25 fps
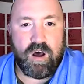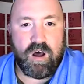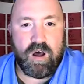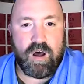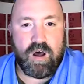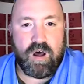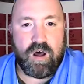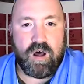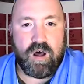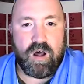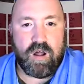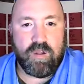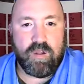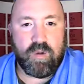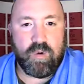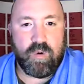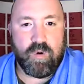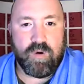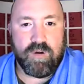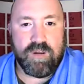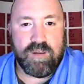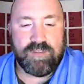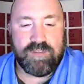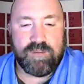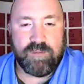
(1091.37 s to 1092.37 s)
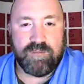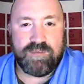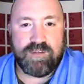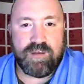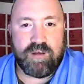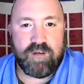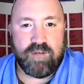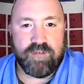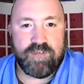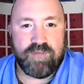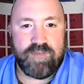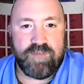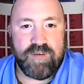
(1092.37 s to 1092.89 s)
all orient
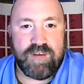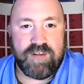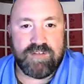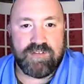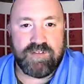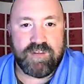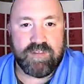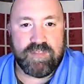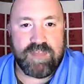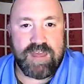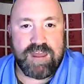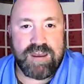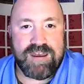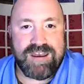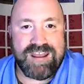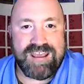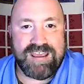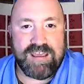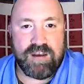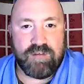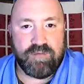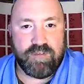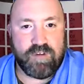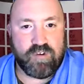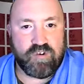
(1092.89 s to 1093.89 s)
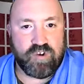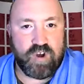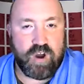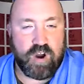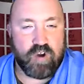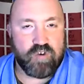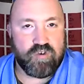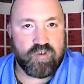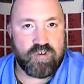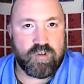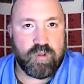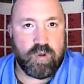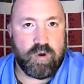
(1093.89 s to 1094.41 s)
themselves facing that negatively
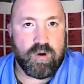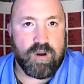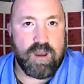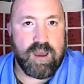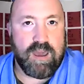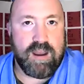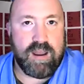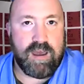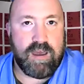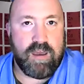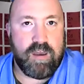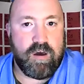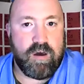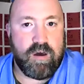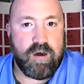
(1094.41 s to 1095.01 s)
charged chloride ion.